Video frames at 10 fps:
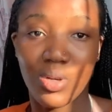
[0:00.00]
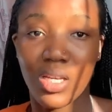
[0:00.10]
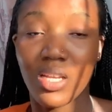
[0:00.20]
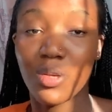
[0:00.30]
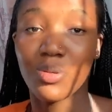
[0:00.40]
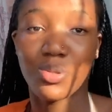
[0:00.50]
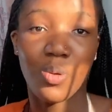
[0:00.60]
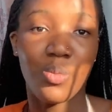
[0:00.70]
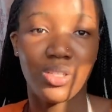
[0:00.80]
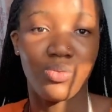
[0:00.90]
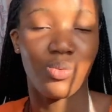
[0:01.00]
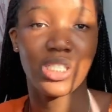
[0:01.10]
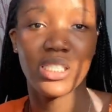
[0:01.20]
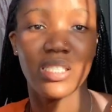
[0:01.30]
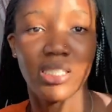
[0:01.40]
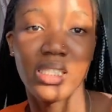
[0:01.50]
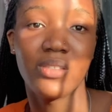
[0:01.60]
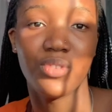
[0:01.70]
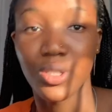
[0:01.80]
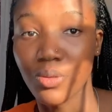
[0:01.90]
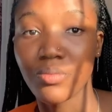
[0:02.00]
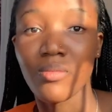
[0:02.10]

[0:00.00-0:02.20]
Okay? Thank you so much for watching this video.